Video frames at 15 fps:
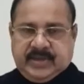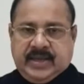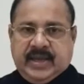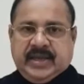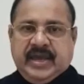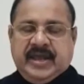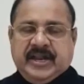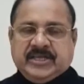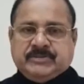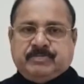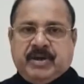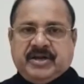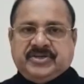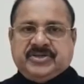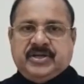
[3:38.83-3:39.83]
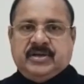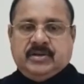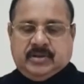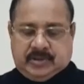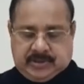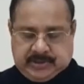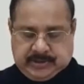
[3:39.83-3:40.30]
again expansion,
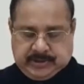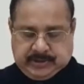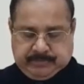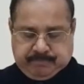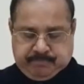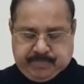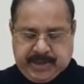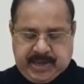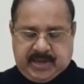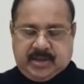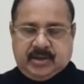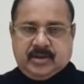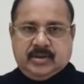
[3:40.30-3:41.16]
peak,